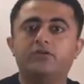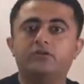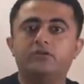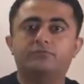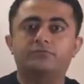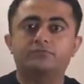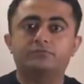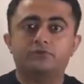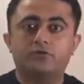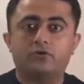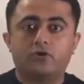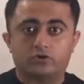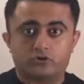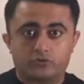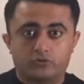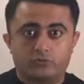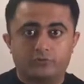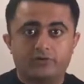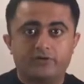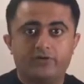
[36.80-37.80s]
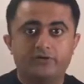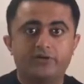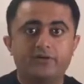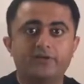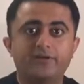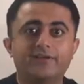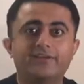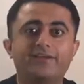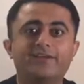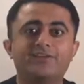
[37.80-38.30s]
end of October
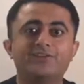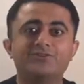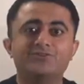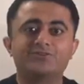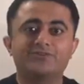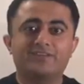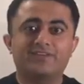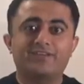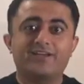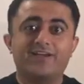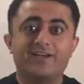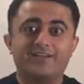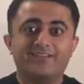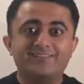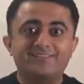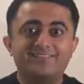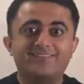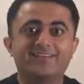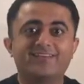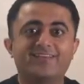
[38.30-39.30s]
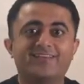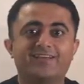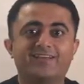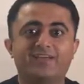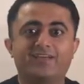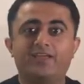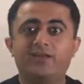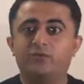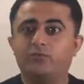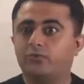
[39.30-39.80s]
and you say, guys,
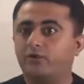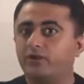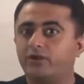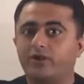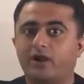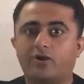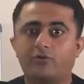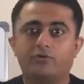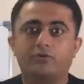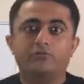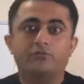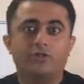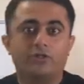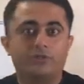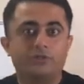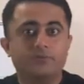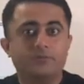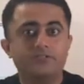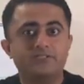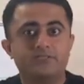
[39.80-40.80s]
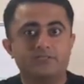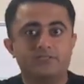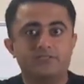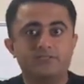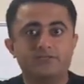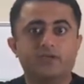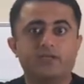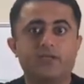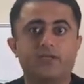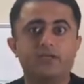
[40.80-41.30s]
hey, we are out of all the budget
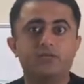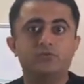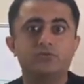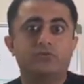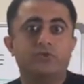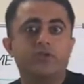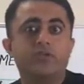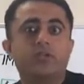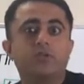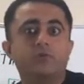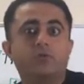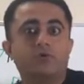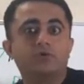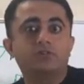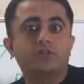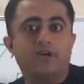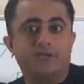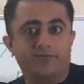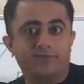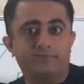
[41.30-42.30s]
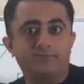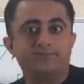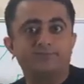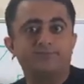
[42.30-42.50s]
and we need more time.